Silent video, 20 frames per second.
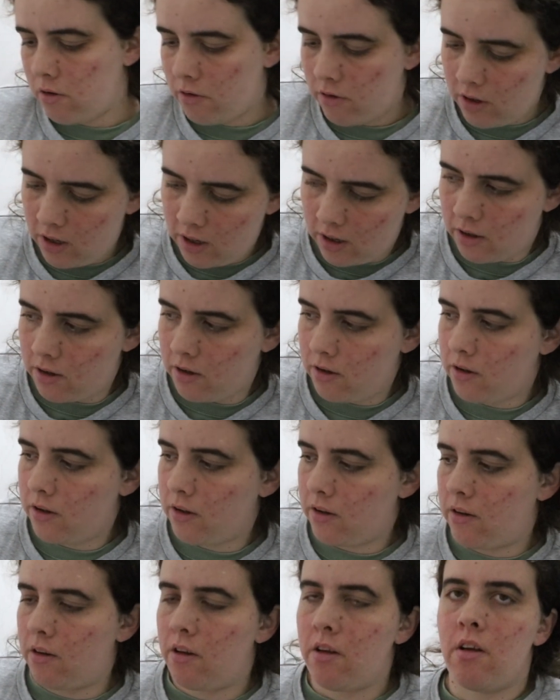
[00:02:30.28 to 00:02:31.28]
So yeah,
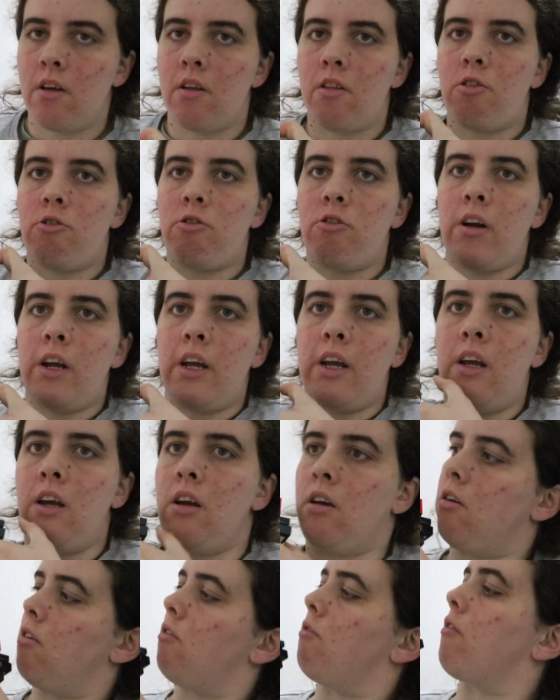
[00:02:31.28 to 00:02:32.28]
three